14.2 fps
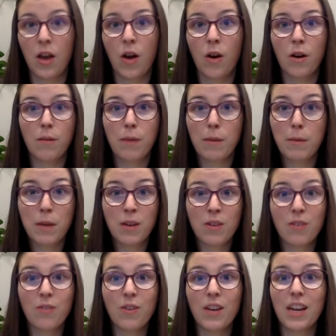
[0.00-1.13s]
Or maybe
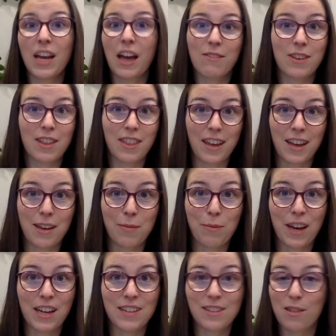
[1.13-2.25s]
you're avoiding everything
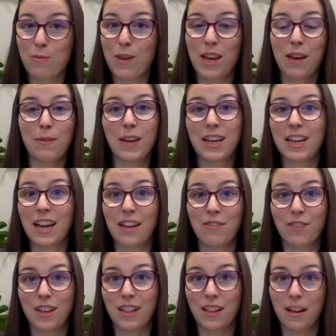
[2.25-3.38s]
by just becoming a
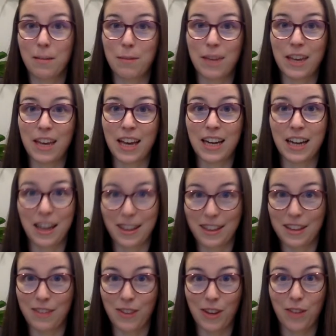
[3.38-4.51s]
Netflix zombie and not
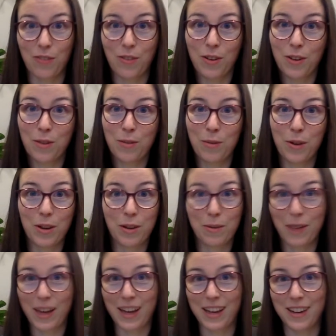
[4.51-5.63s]
leaving your room or your
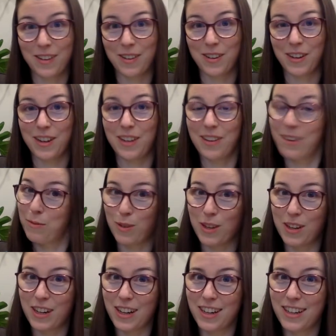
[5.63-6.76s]
bed or your
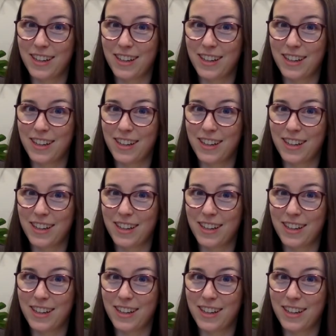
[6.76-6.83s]
computer.